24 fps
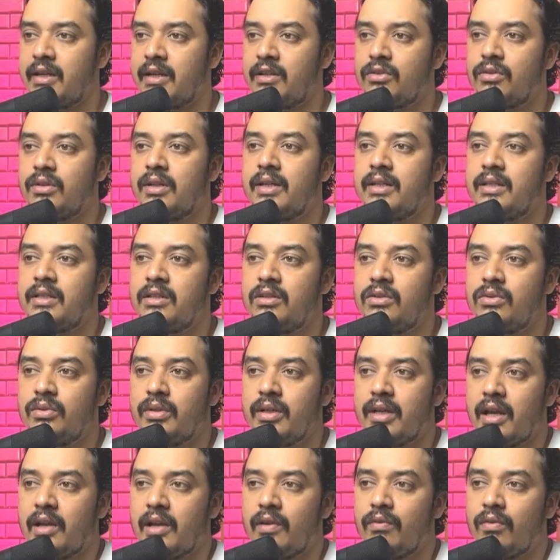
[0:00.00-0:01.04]
So let's say today
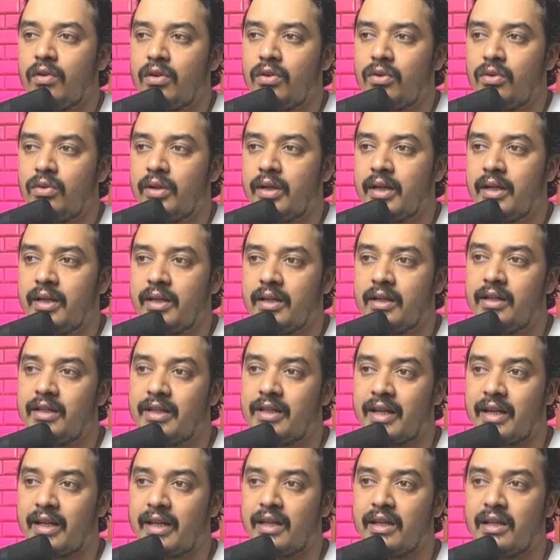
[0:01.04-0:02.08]
I want to get a
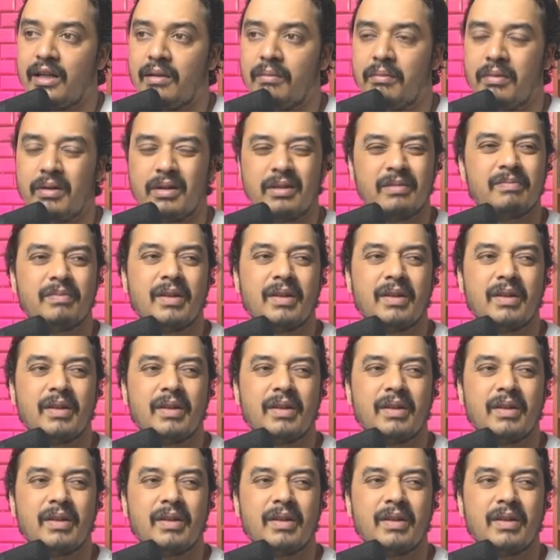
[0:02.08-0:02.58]
tracking number.